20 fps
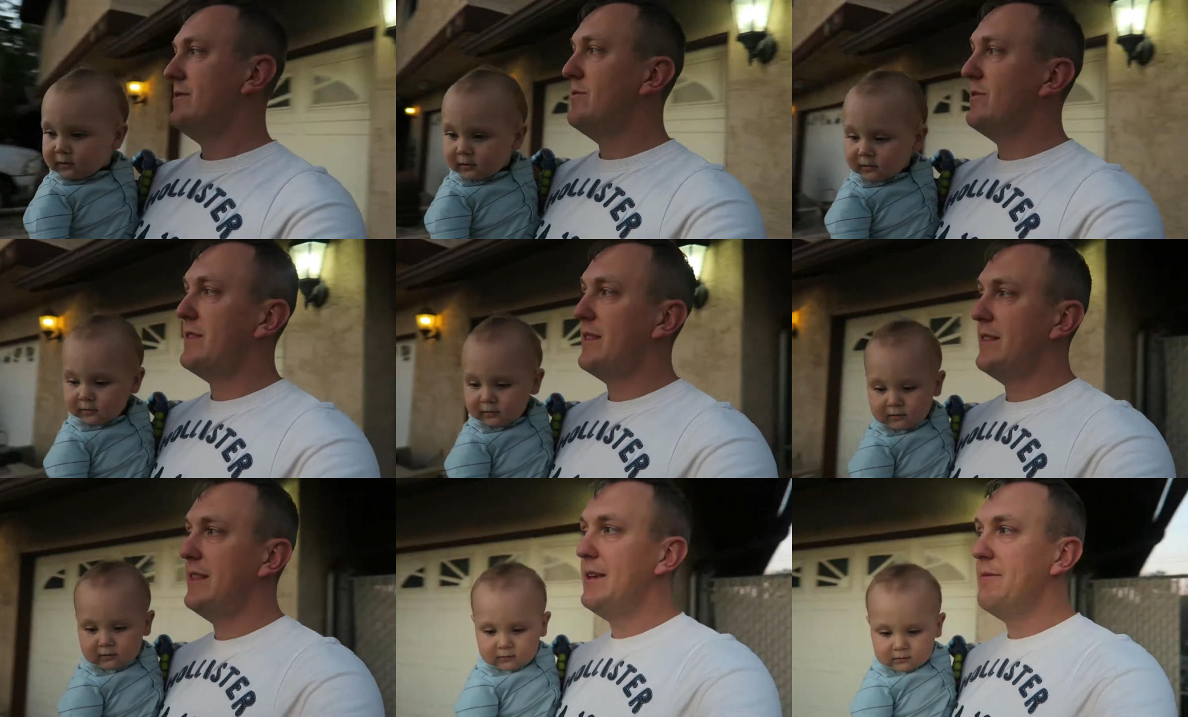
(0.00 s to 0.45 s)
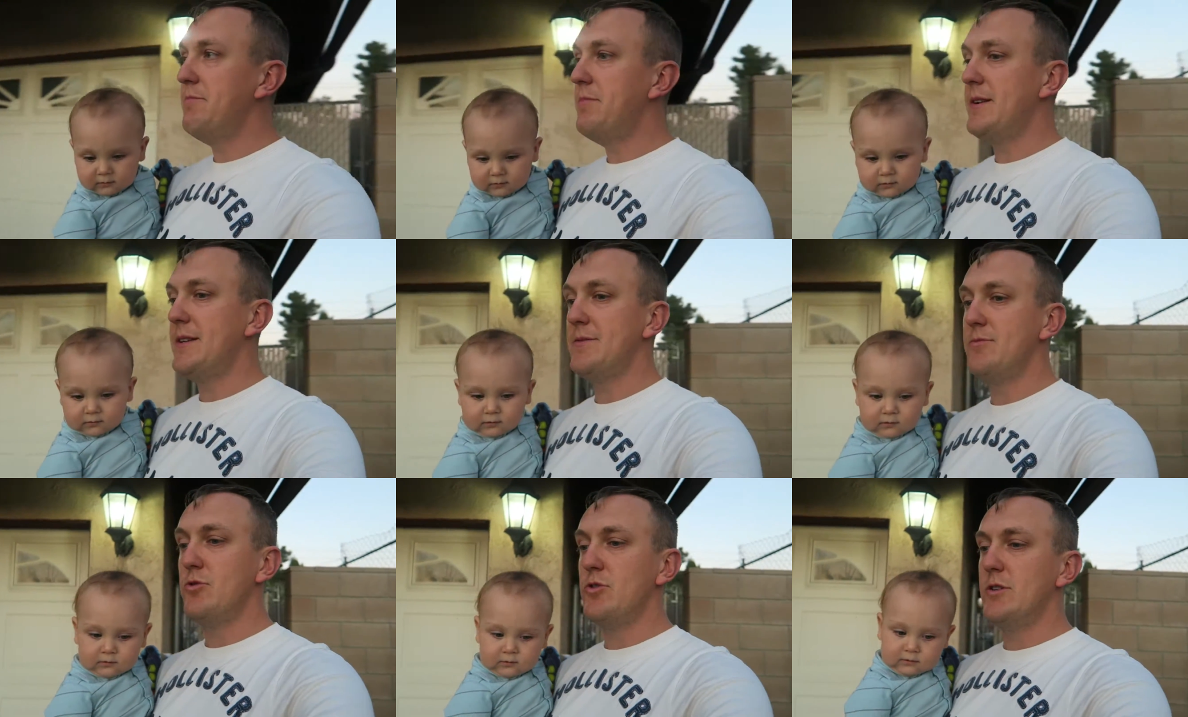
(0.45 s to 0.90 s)
Speaker 1: with a limp
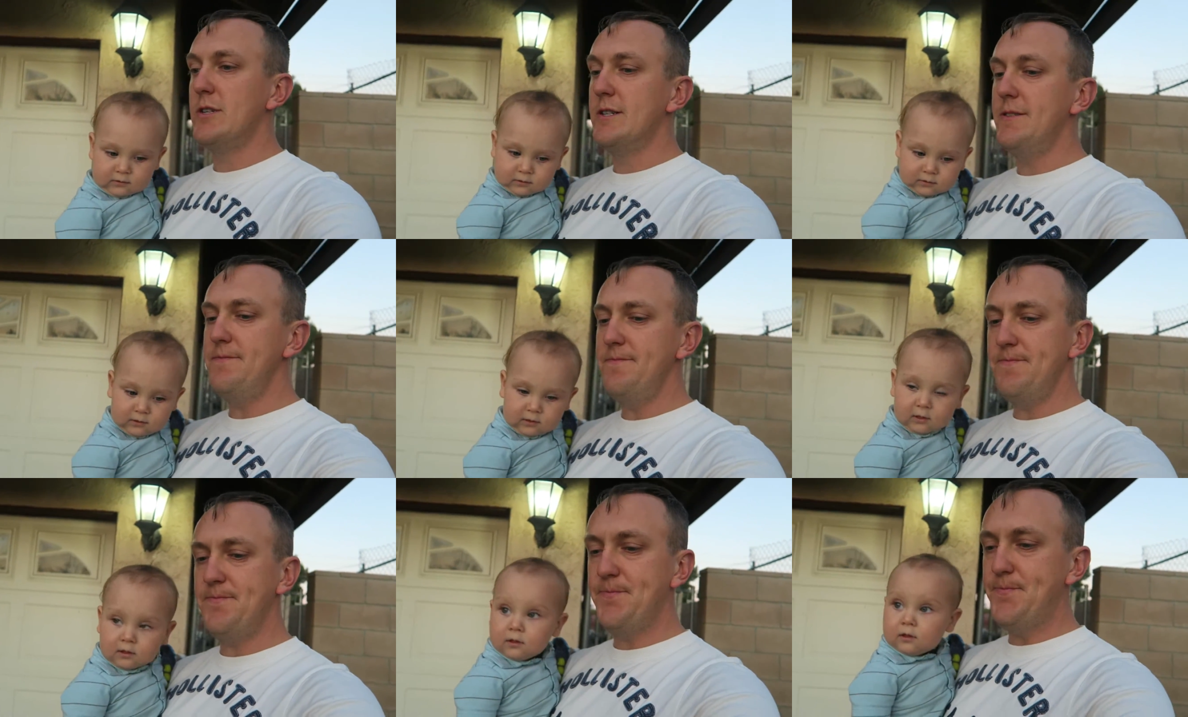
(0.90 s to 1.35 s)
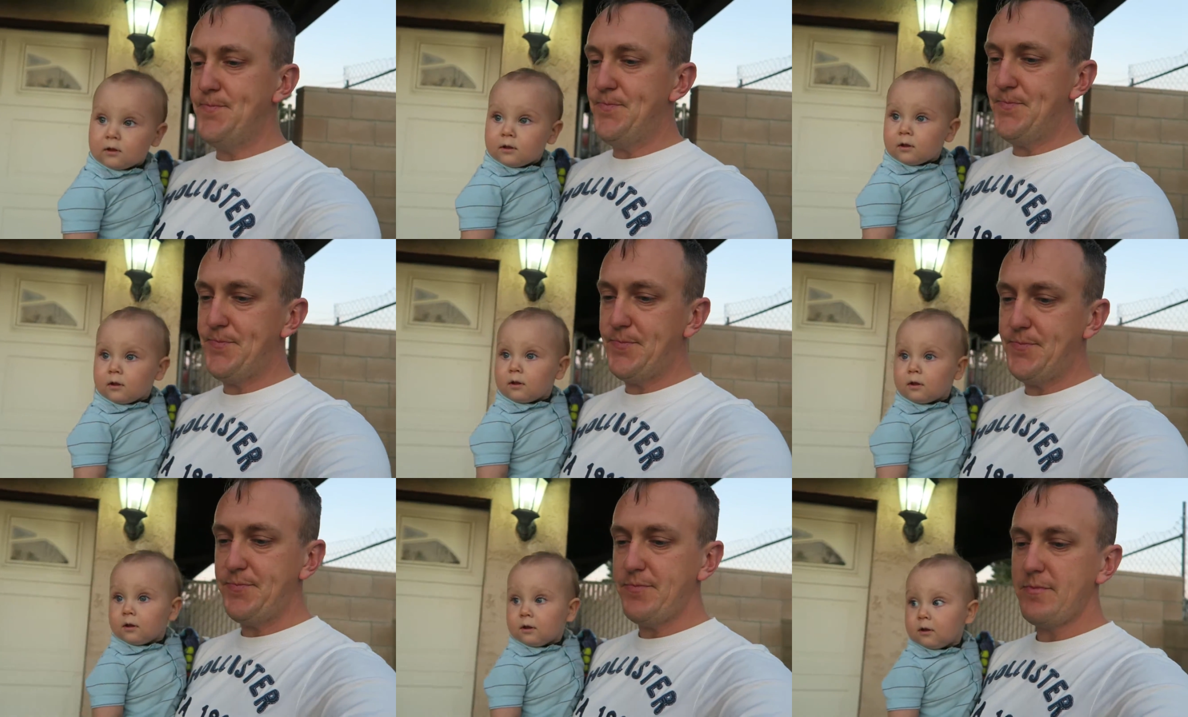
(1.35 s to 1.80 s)
anymore,
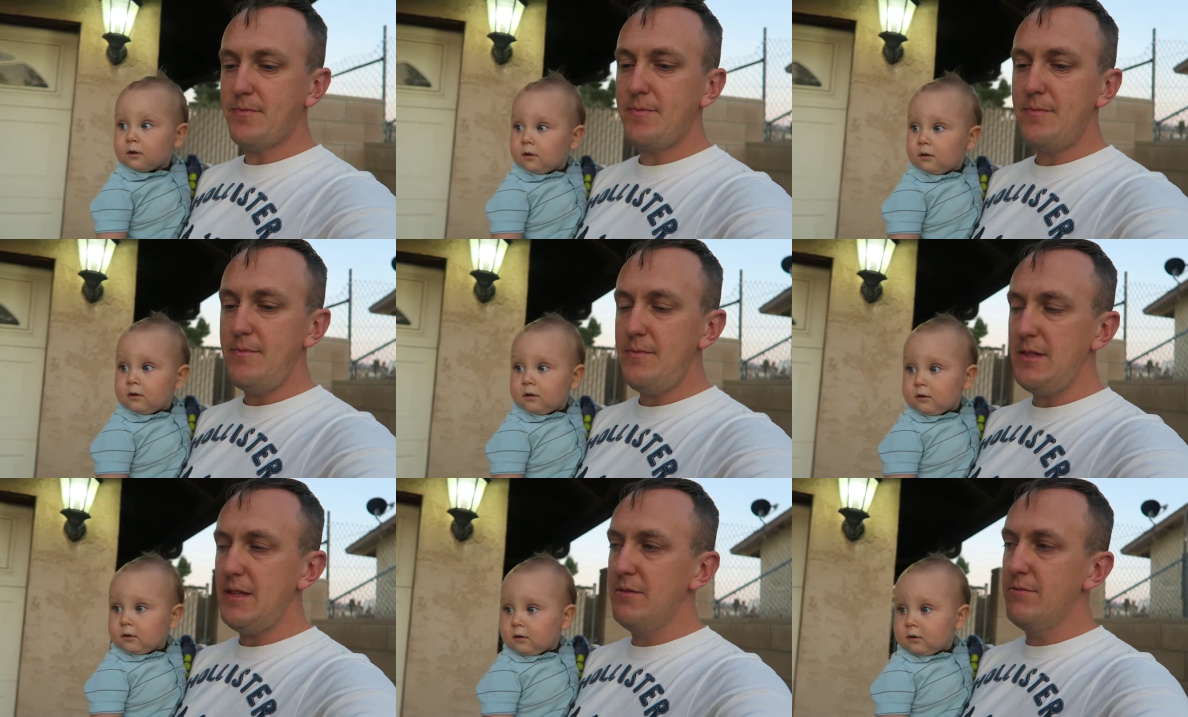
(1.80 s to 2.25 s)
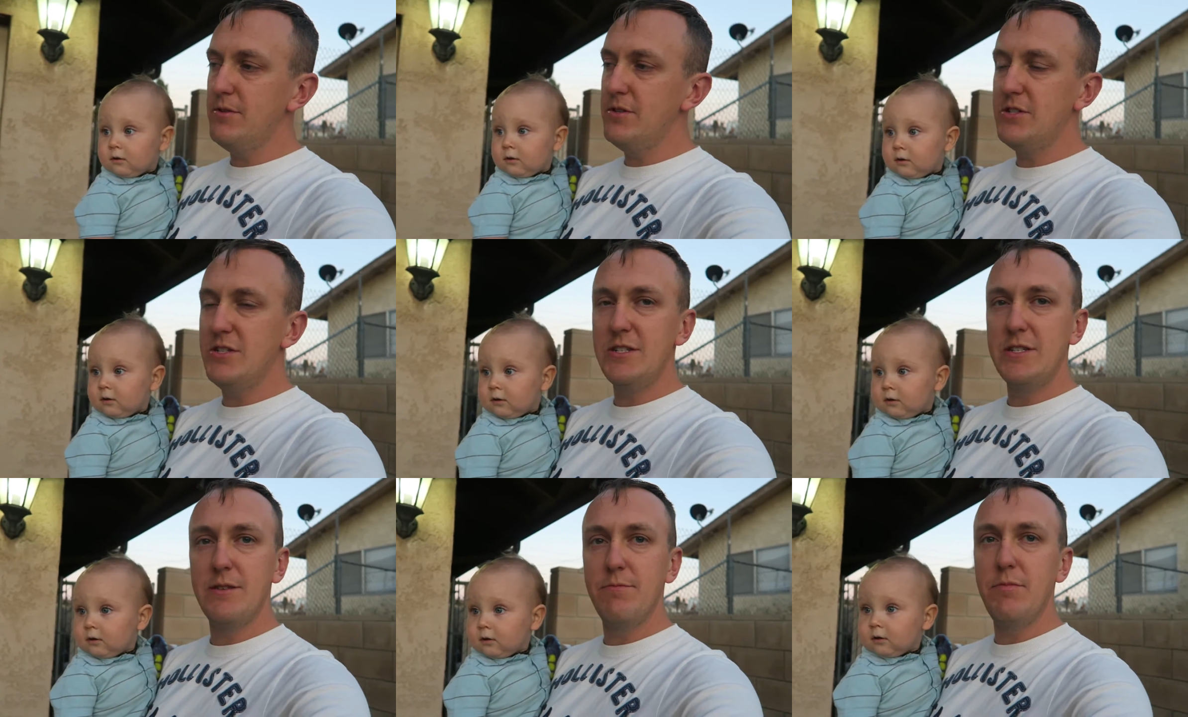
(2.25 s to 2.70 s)
but
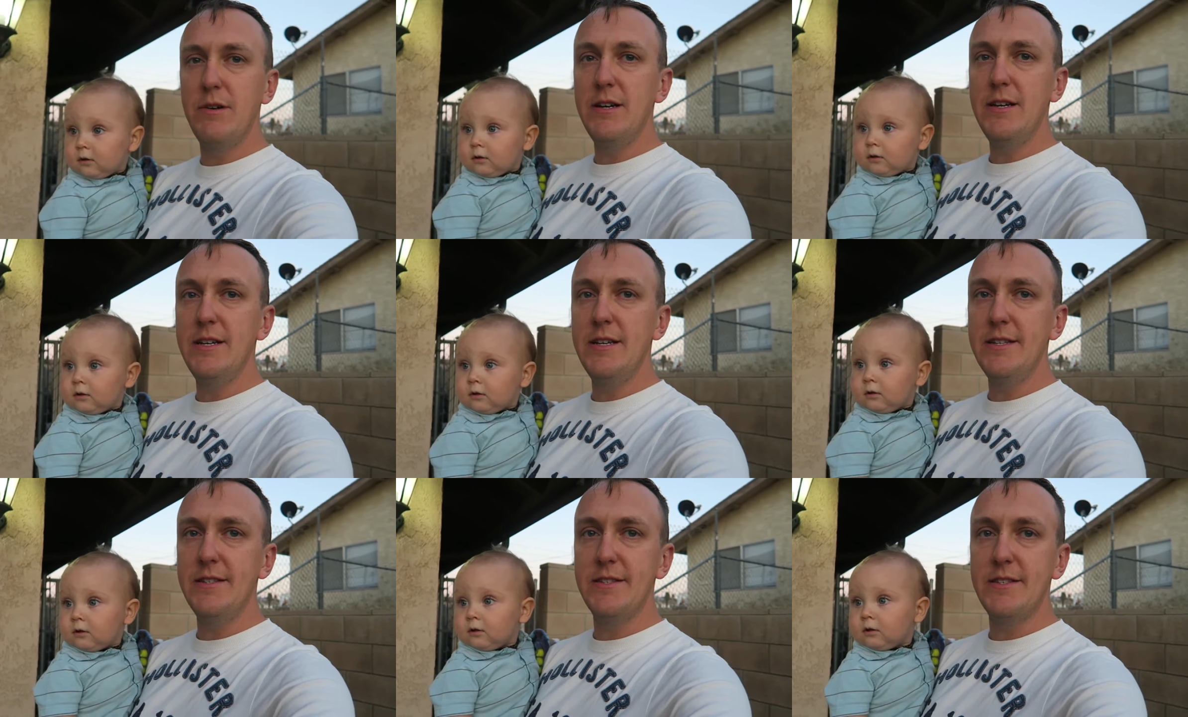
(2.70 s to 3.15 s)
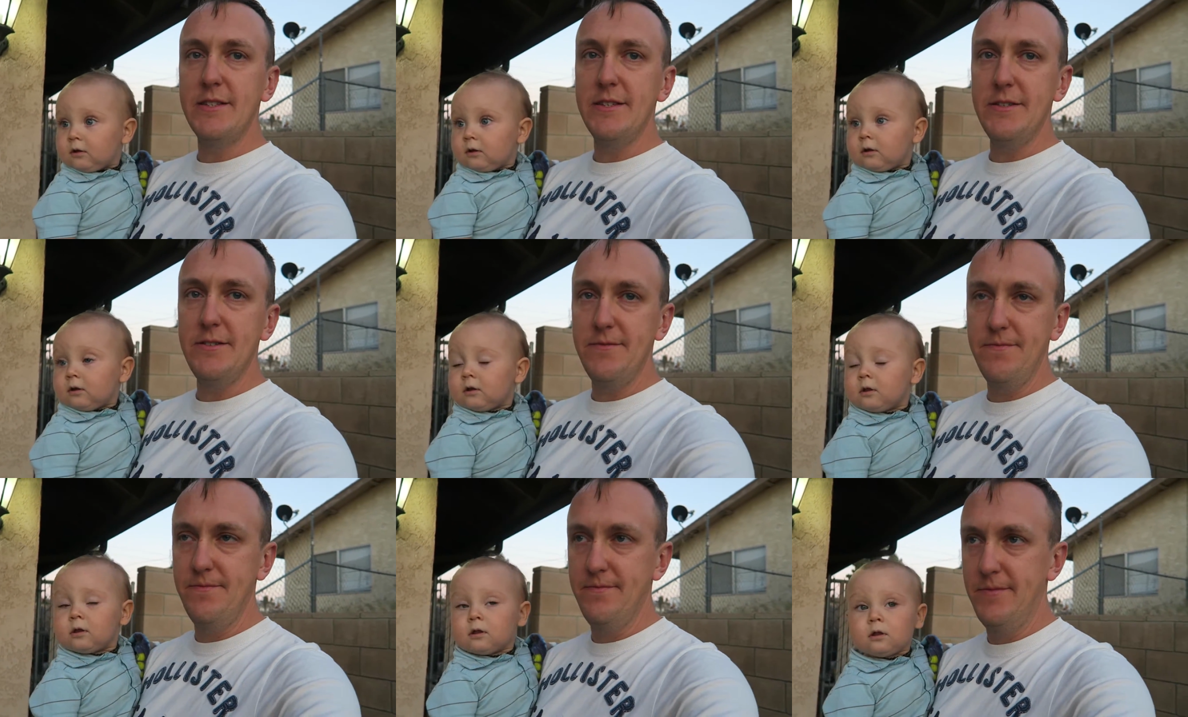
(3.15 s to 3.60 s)
she's a butthead
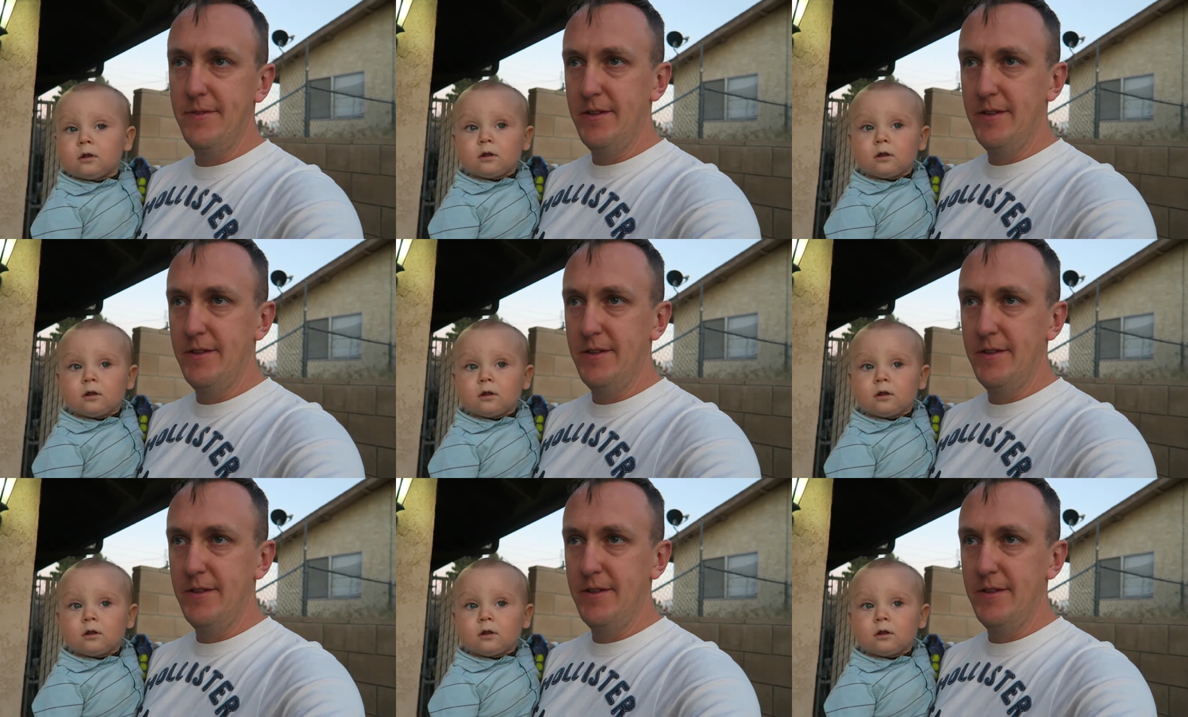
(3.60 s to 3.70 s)
still.